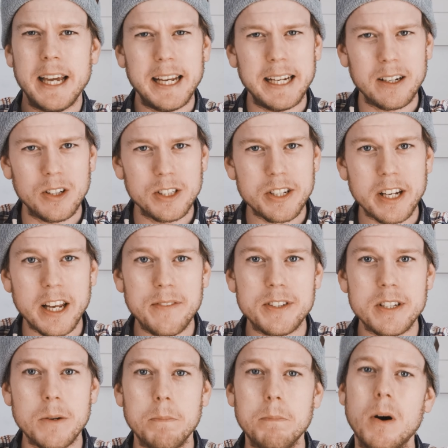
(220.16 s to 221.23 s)
It also gives
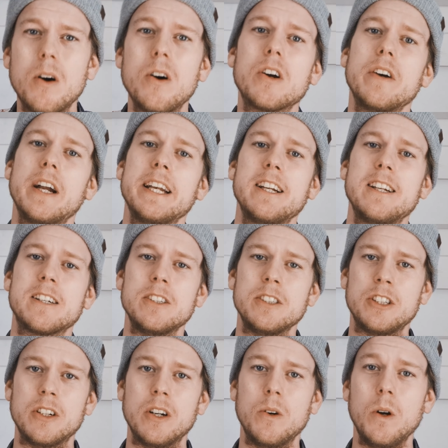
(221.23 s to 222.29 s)
you more granular
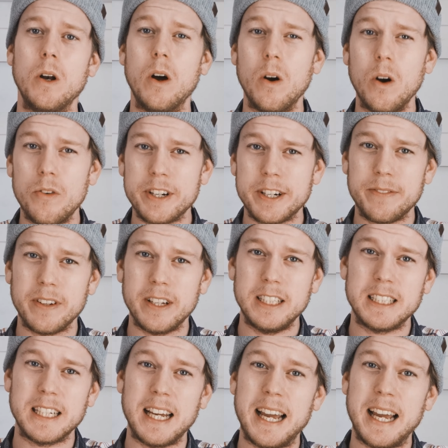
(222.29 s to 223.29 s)
control over the filter,